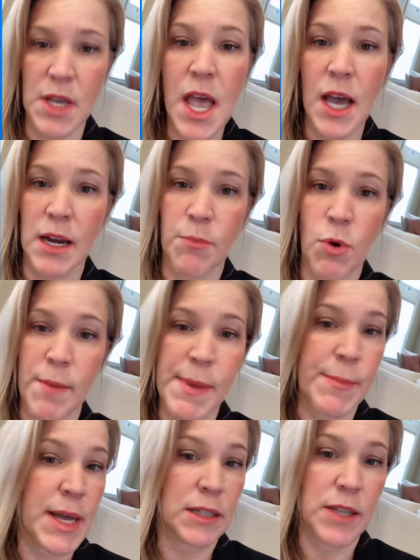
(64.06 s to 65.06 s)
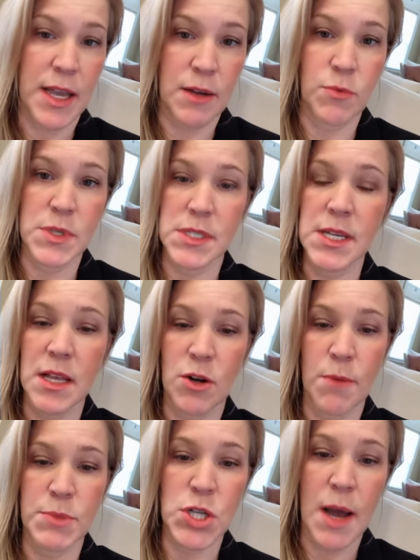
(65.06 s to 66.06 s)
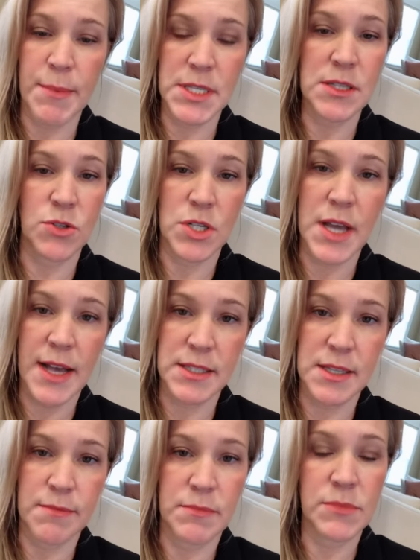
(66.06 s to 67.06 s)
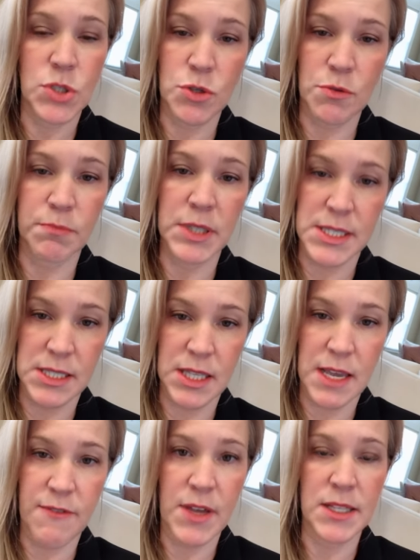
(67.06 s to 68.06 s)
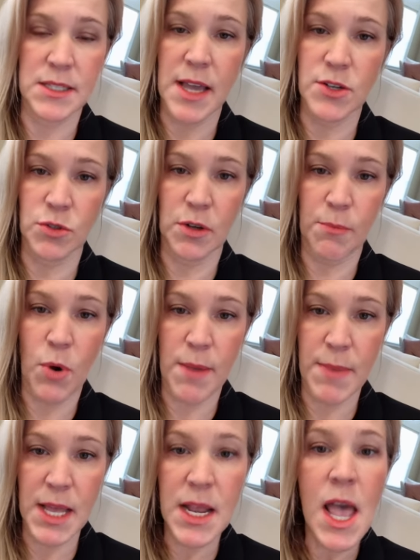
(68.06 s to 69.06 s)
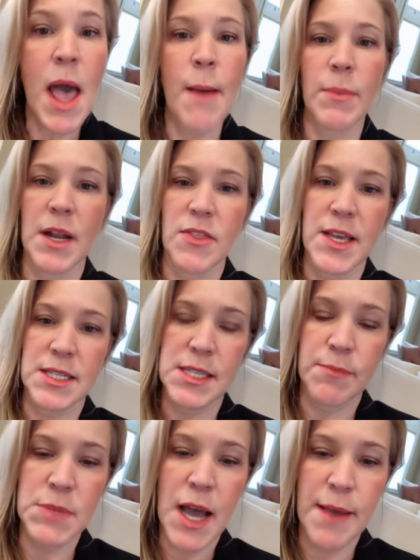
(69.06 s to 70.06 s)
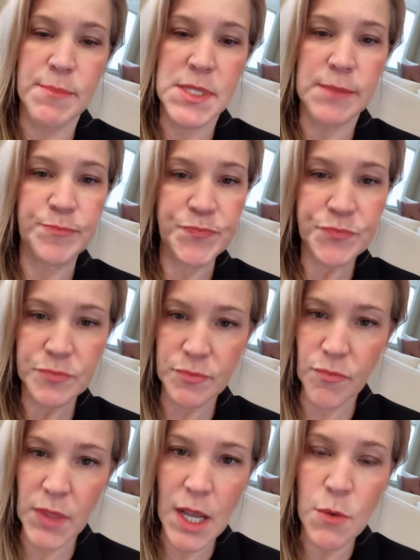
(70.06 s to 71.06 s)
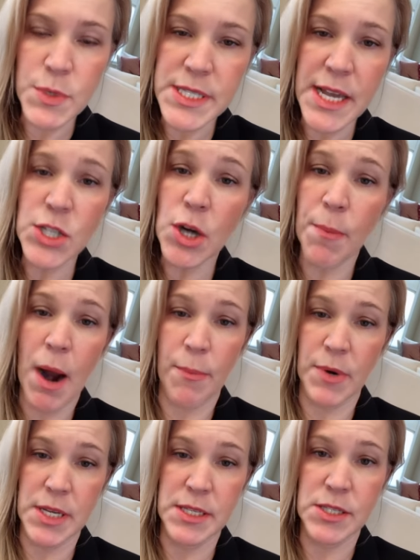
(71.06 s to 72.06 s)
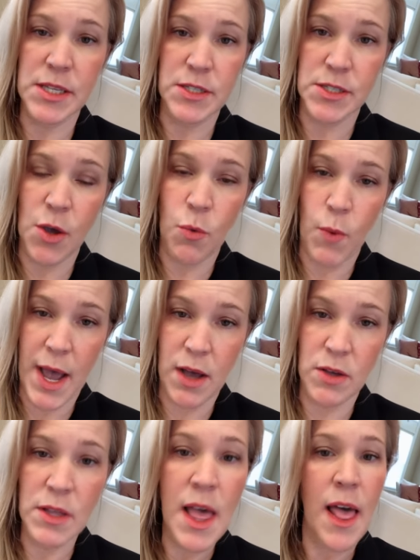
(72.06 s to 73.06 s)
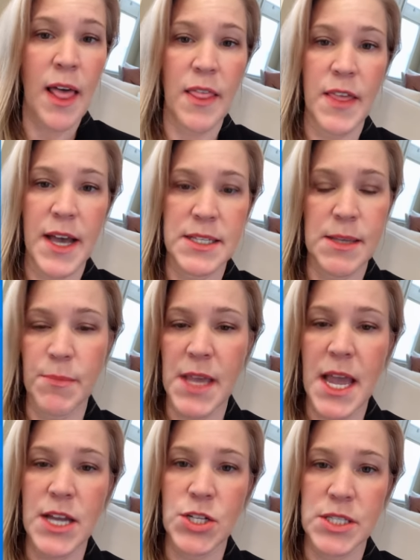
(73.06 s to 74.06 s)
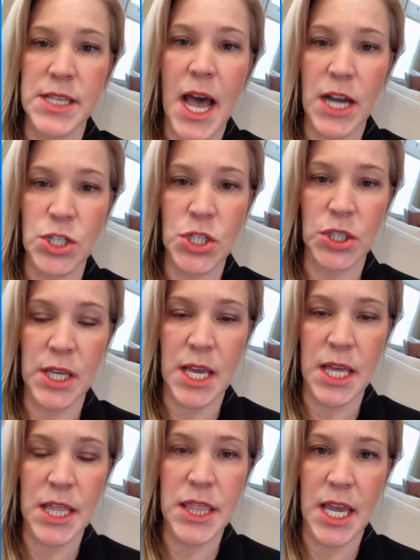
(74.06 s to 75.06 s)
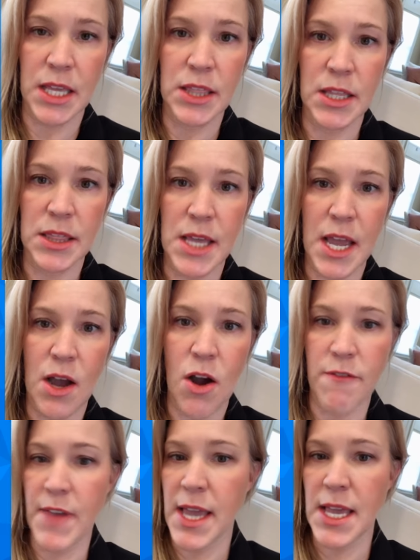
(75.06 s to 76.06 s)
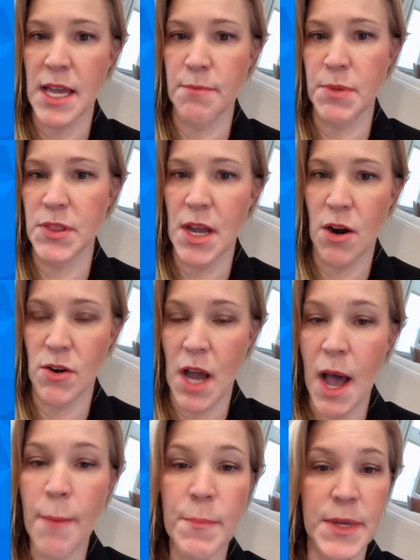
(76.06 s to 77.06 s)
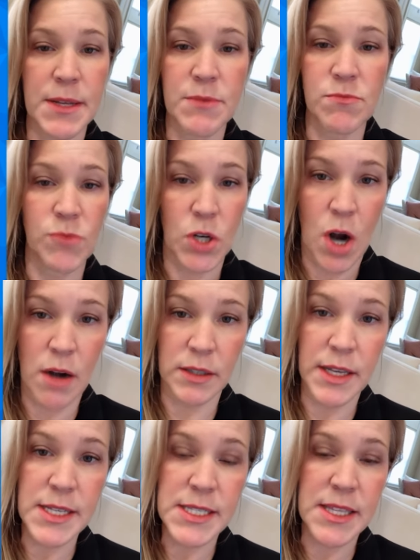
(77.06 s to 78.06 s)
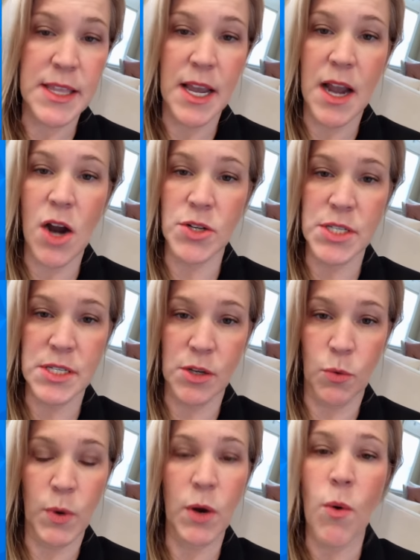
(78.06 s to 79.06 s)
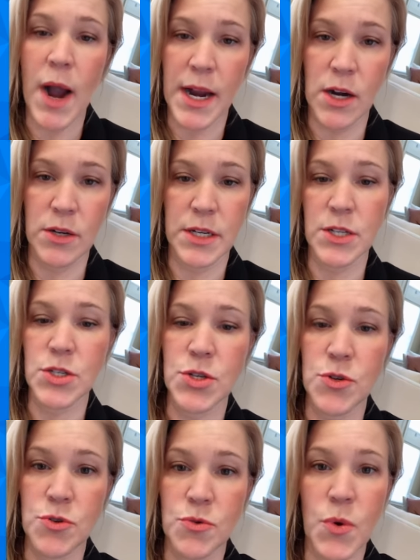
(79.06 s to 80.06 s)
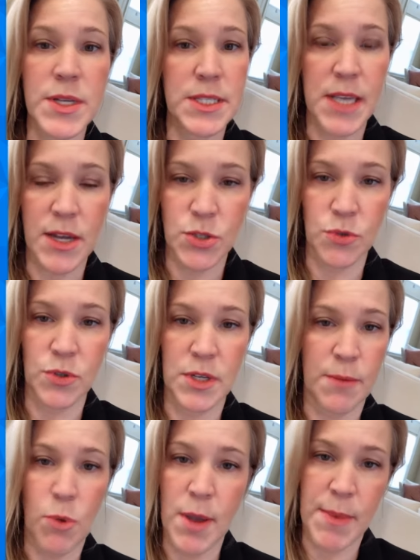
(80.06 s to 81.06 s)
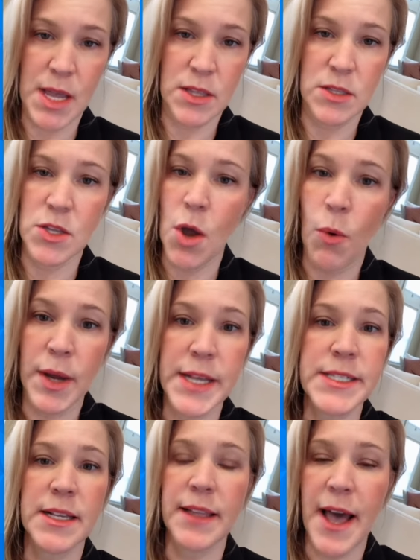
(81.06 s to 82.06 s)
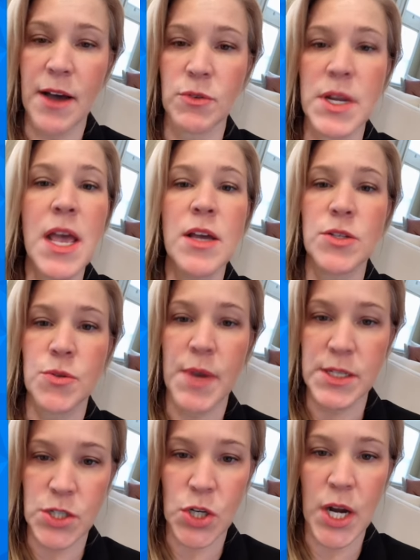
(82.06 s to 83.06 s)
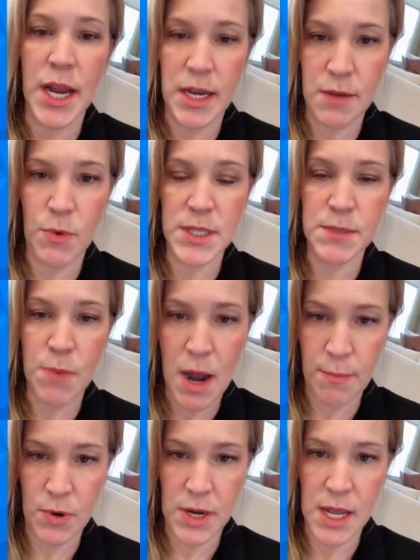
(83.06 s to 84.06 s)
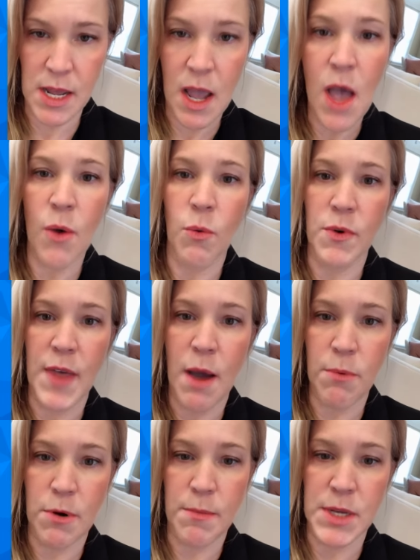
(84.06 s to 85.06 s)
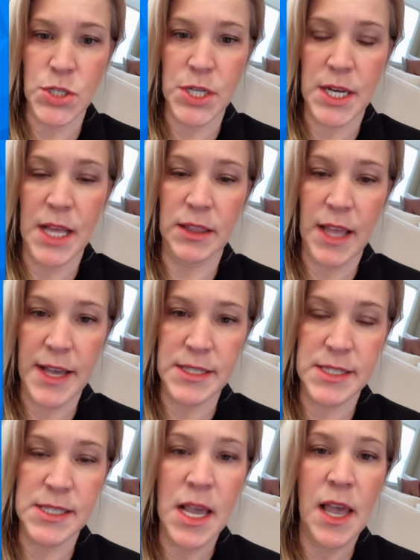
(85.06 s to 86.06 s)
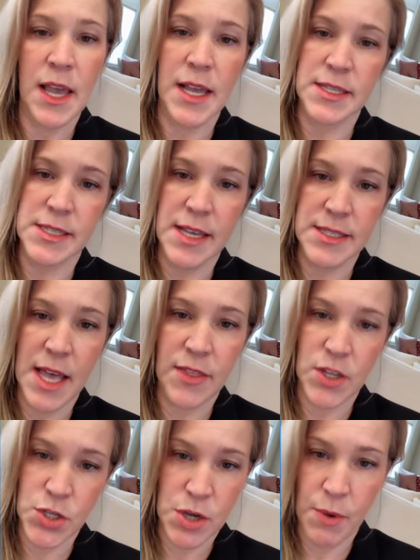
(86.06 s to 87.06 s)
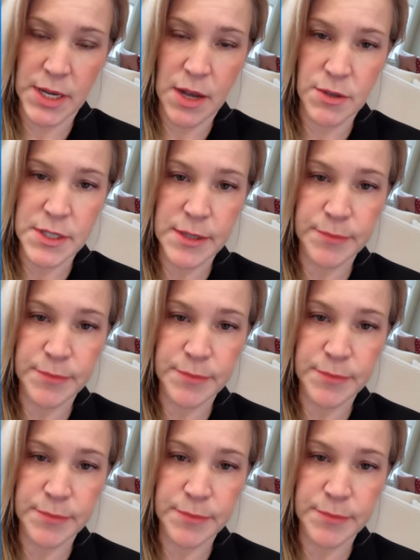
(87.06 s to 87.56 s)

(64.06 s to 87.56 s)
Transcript: an appointment my client was in her pajamas so she asked them to please leave and schedule an appointment but i think sometimes we stage our properties so well that some of the agents actually think that they are vacant, but they are not. But regardless, they are still required to schedule an appointment. No one is allowed to enter anyone's property without permission unless it says that in the showing notes.